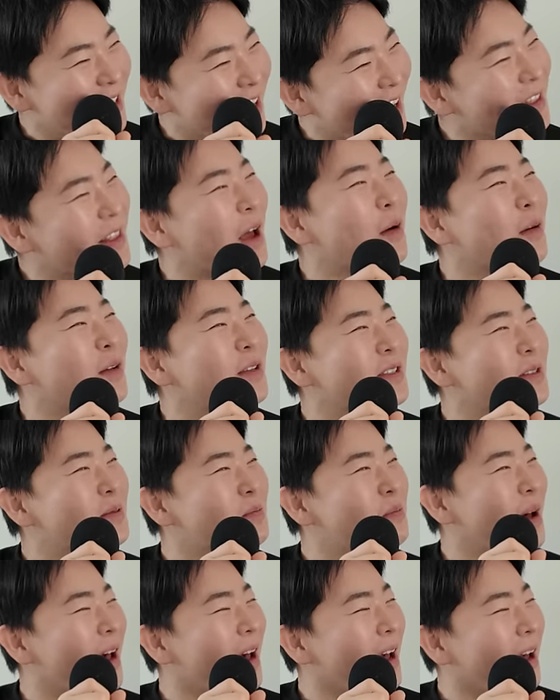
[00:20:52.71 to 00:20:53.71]
yeah, that was
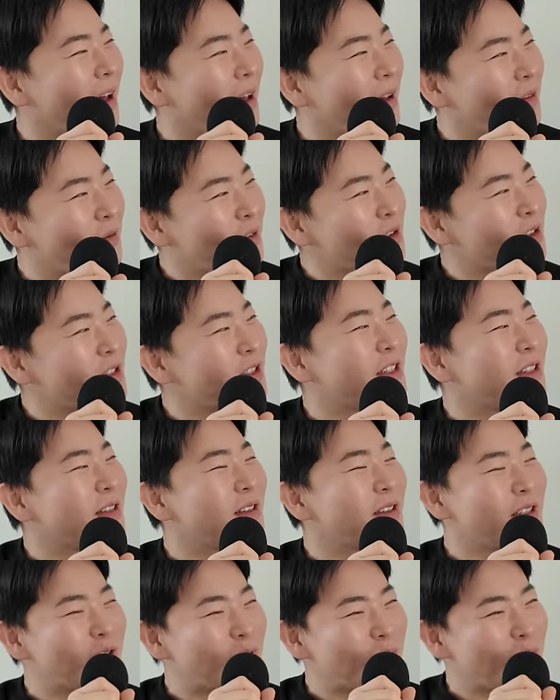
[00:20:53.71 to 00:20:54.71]
my uh, first
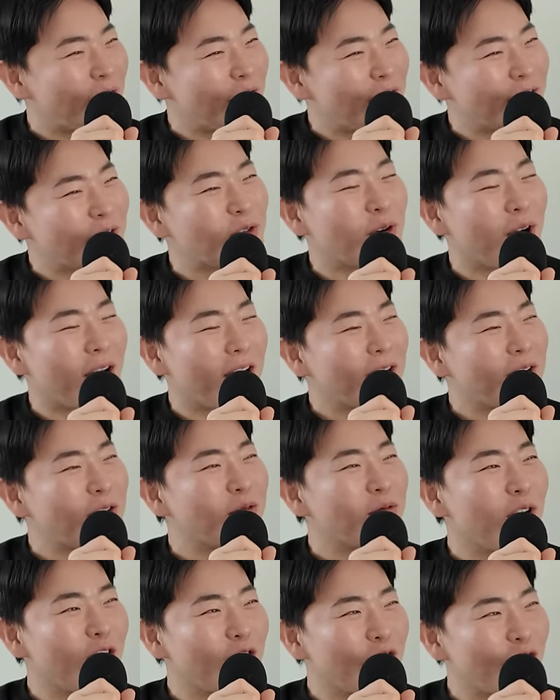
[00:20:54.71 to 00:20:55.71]
experience
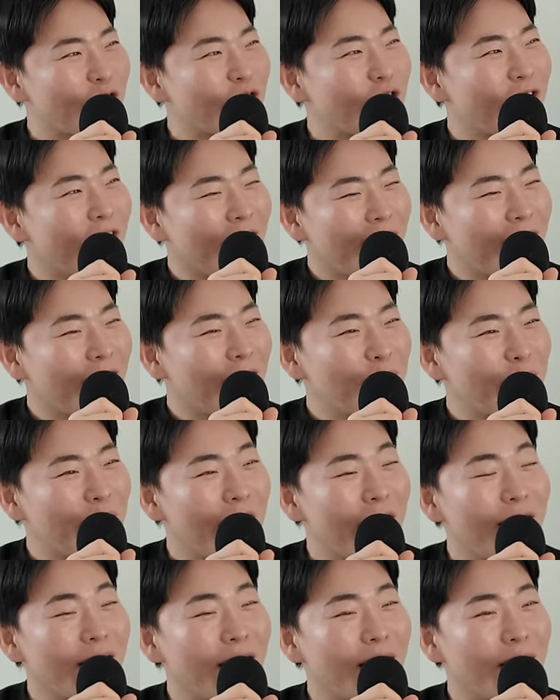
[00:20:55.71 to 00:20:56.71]
trying Rush. Uh,
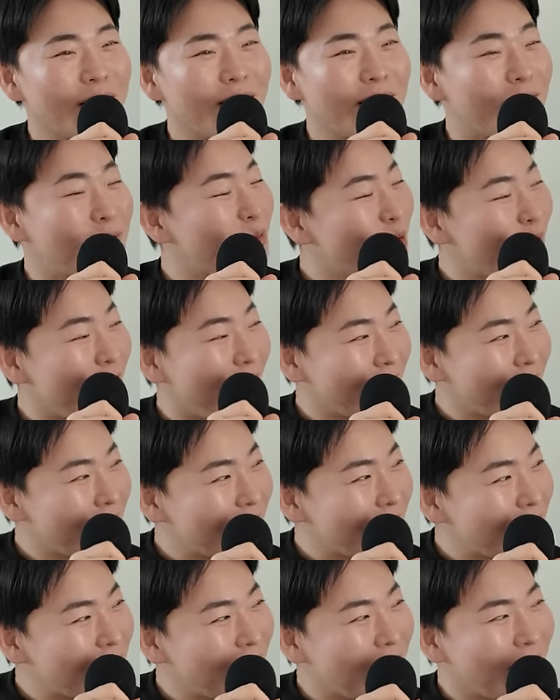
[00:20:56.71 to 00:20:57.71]
we uh, did
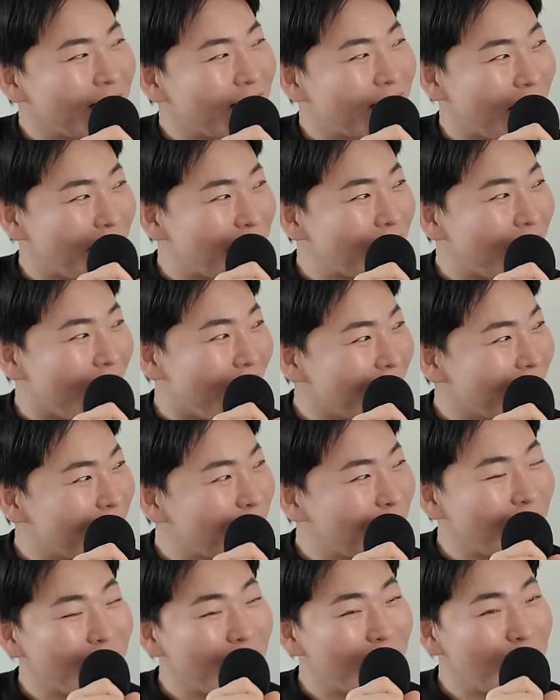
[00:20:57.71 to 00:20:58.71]
practice safe
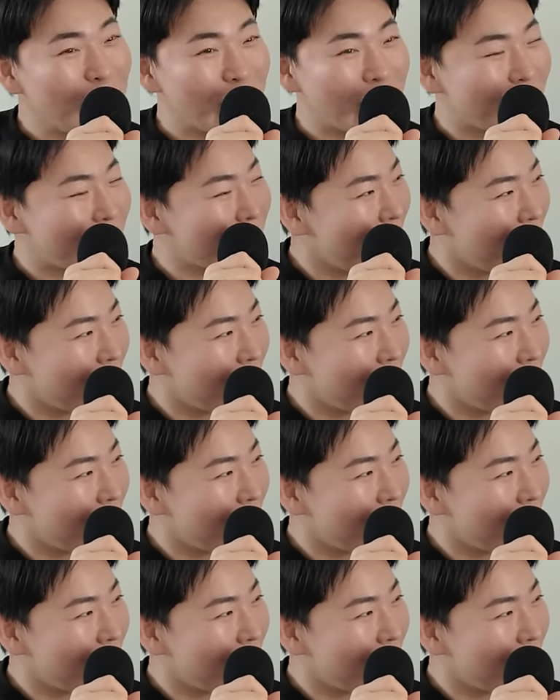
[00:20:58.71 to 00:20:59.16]
sex. We mm-hmm. used a